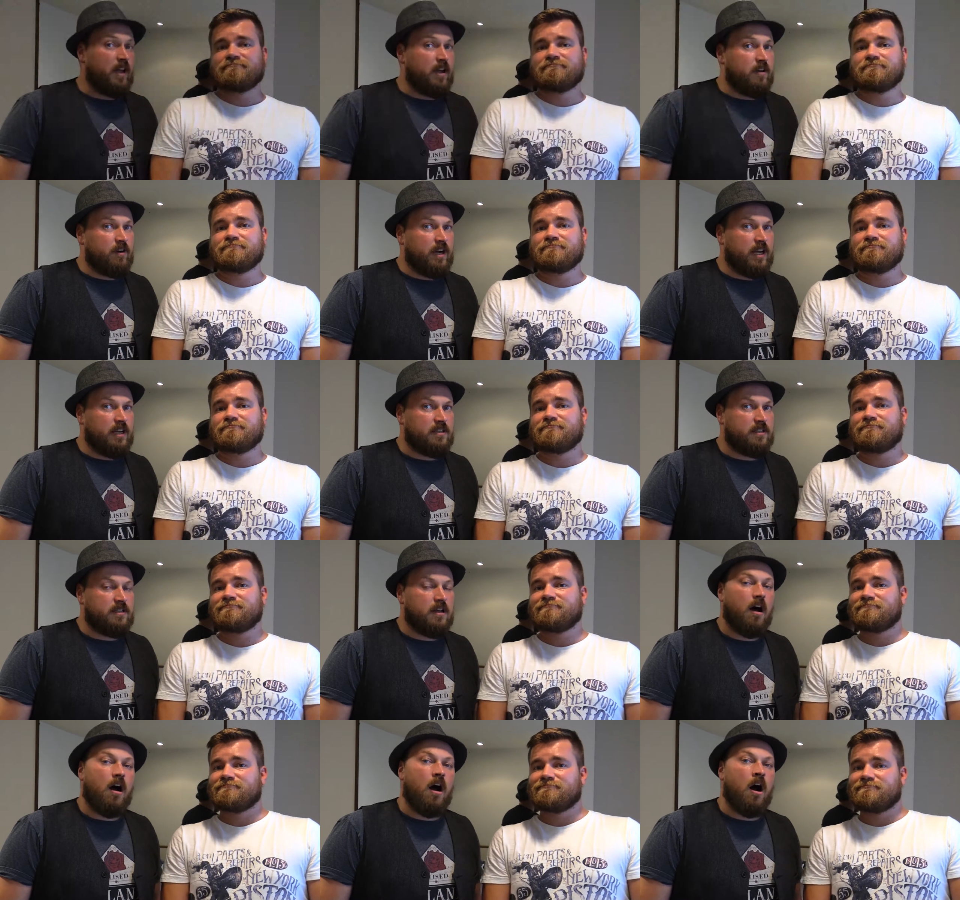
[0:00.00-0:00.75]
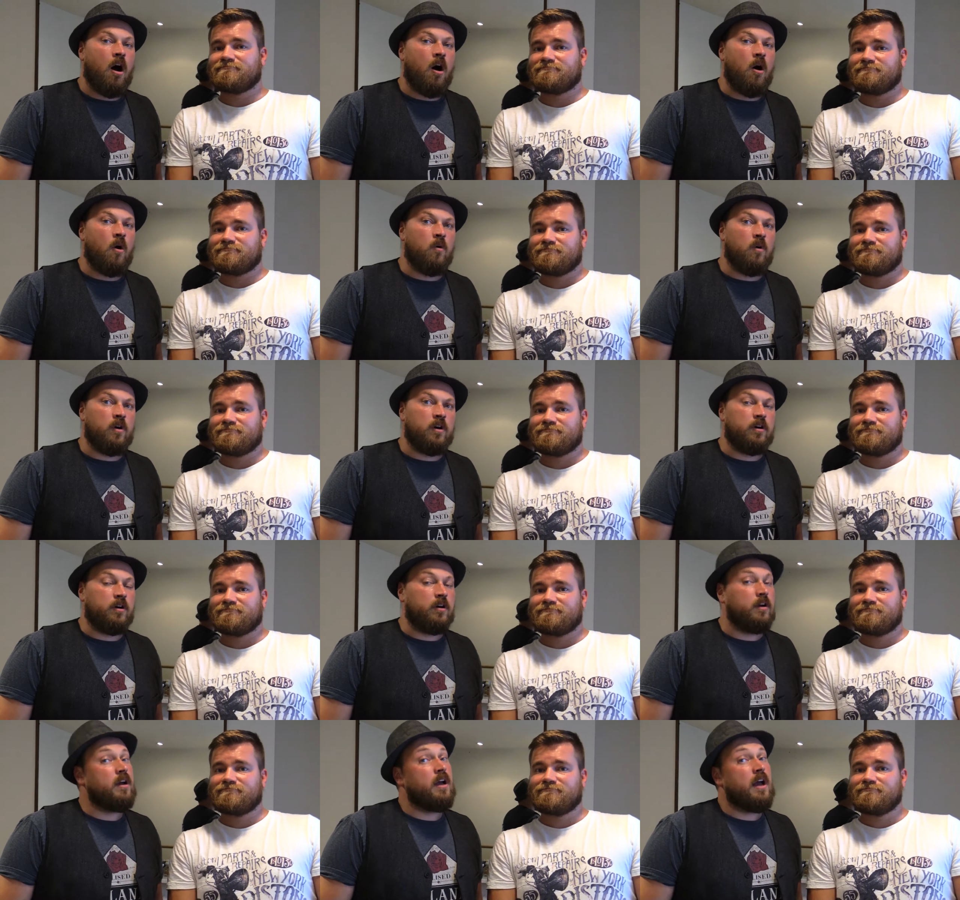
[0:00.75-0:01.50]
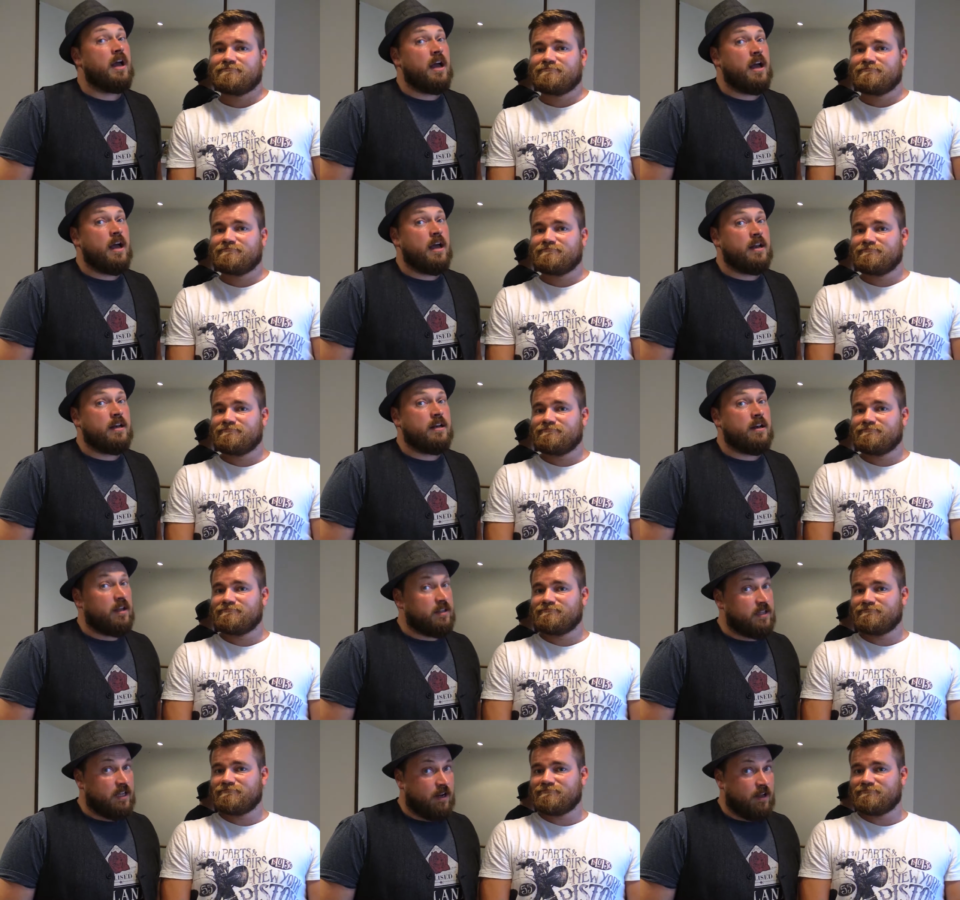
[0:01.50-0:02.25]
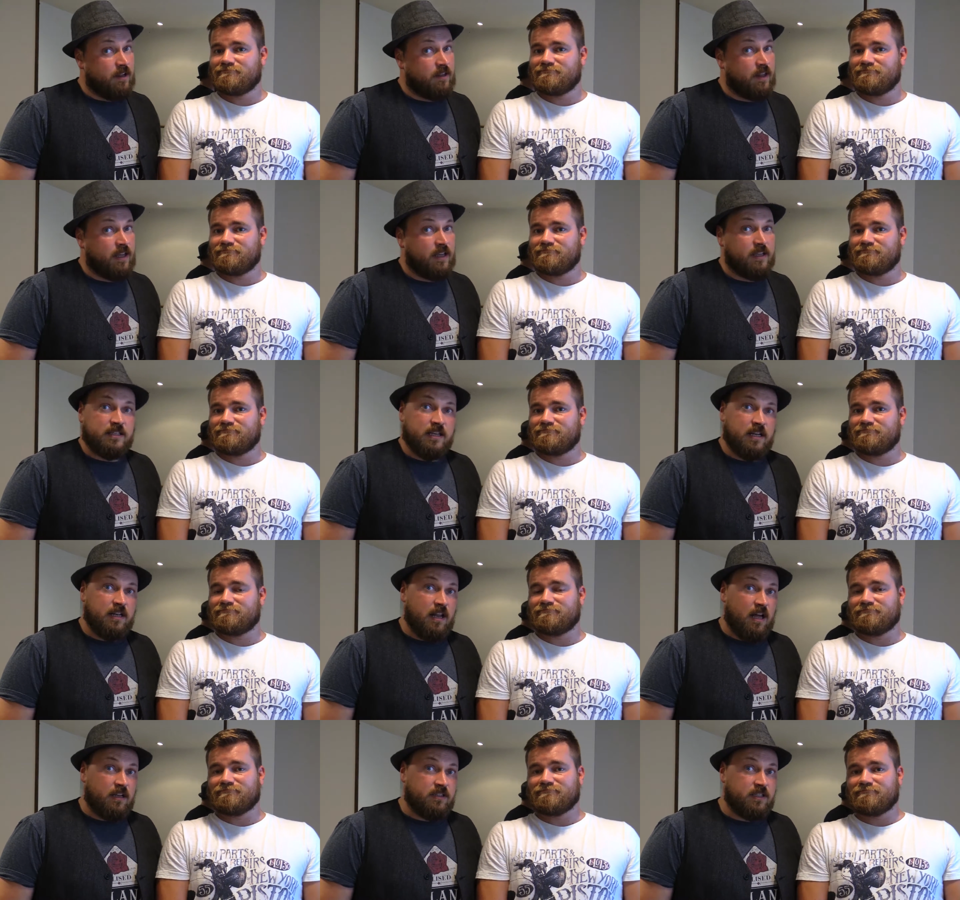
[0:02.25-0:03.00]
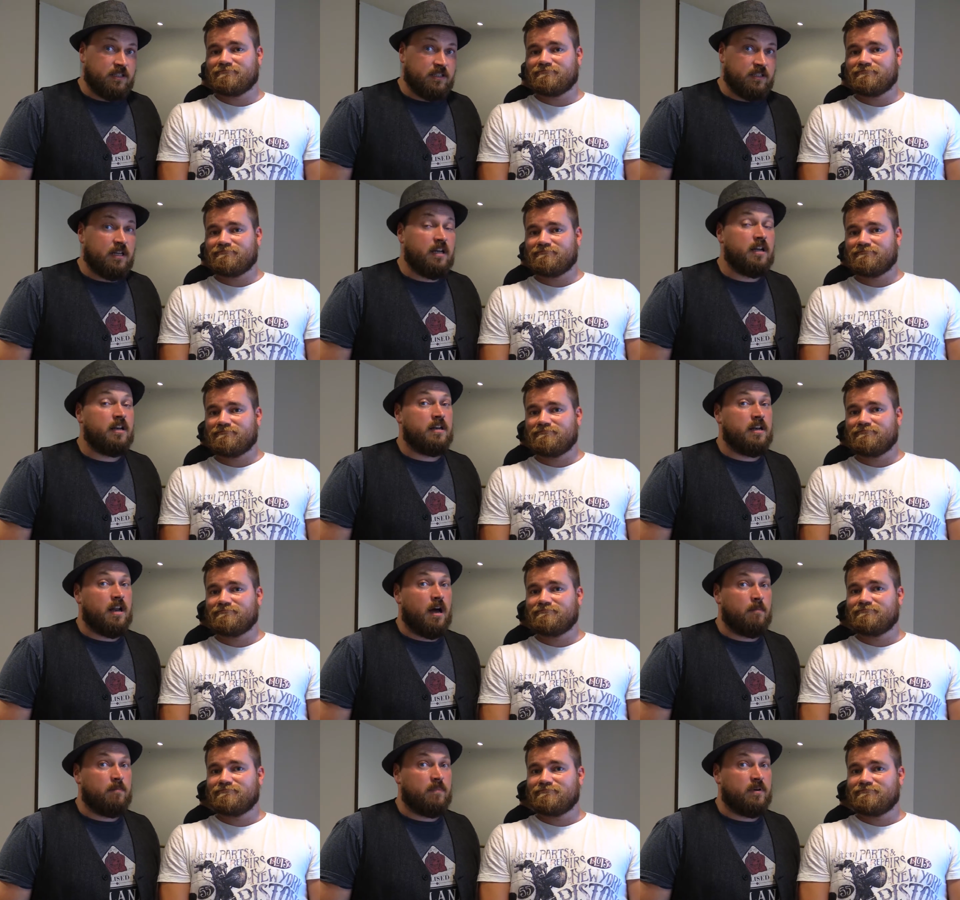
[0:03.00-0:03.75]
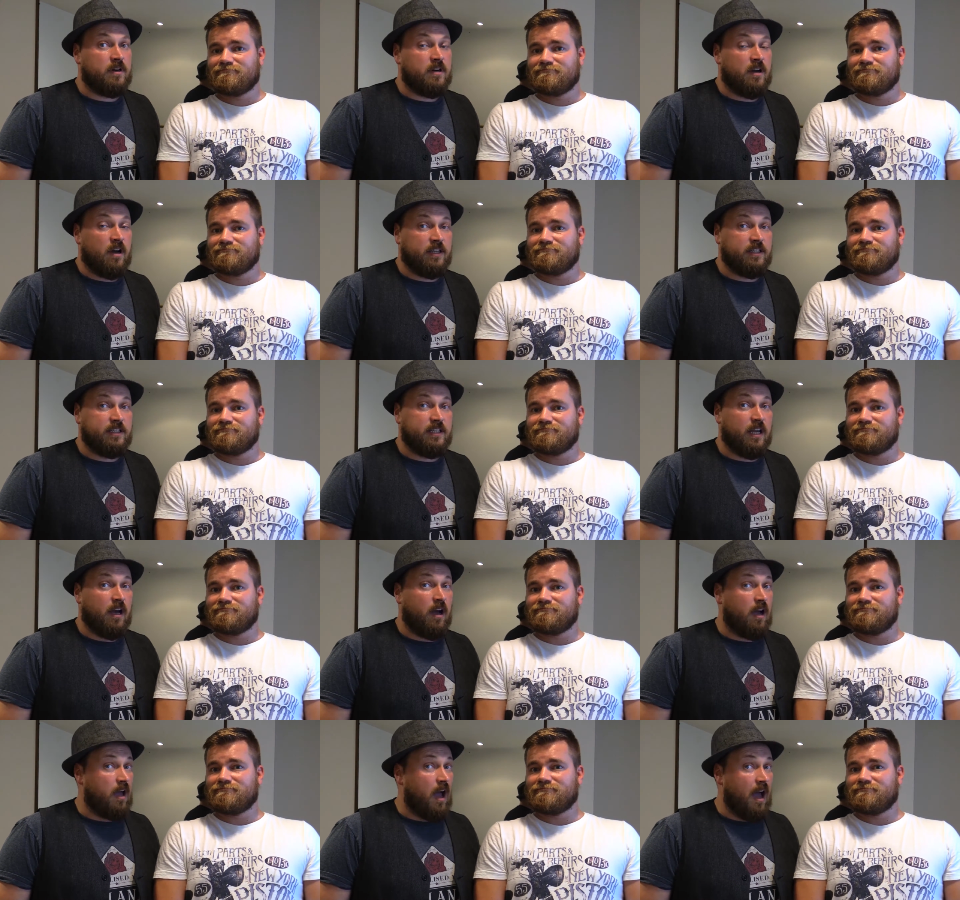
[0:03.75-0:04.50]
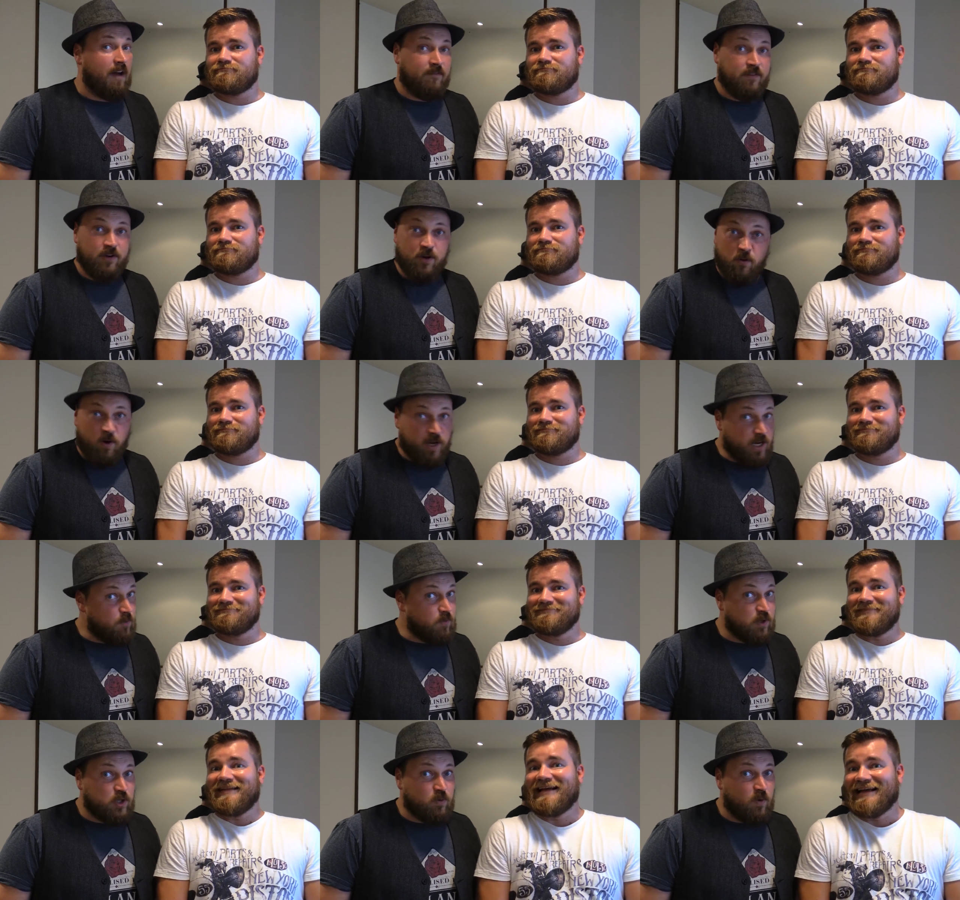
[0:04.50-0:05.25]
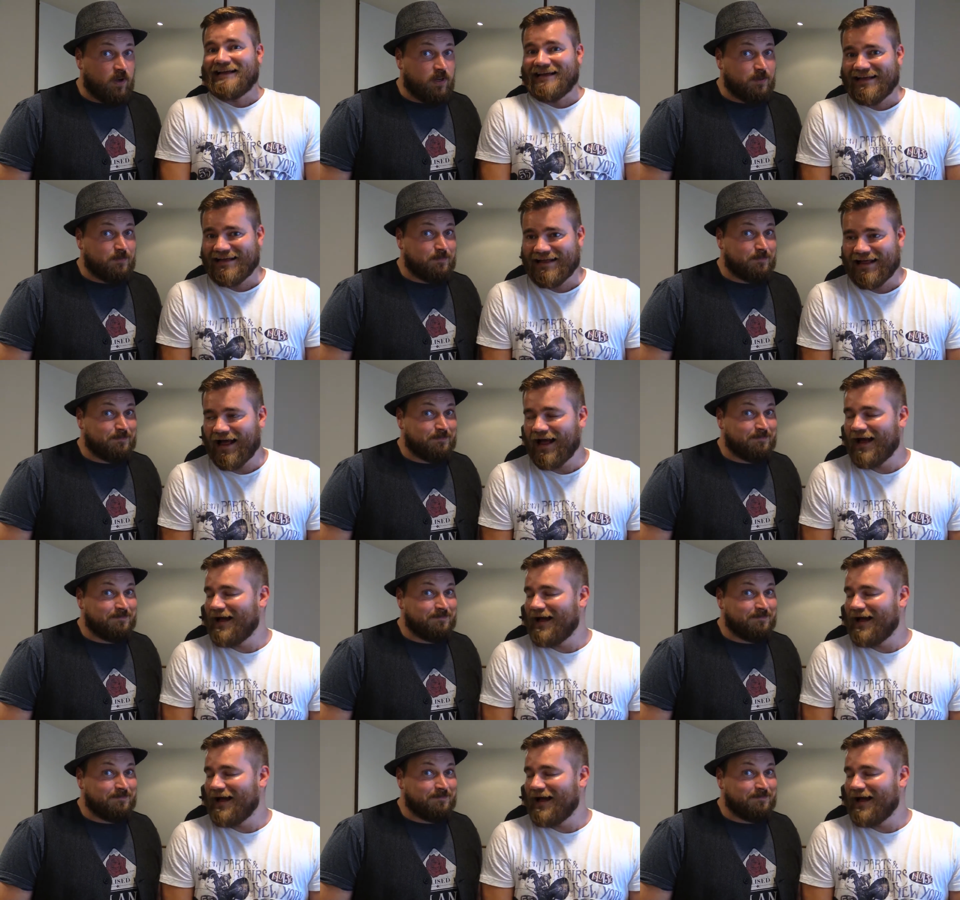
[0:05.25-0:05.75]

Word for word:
Speaker 1: here is our ninety-nine things in London, number ninety. I have no idea which one.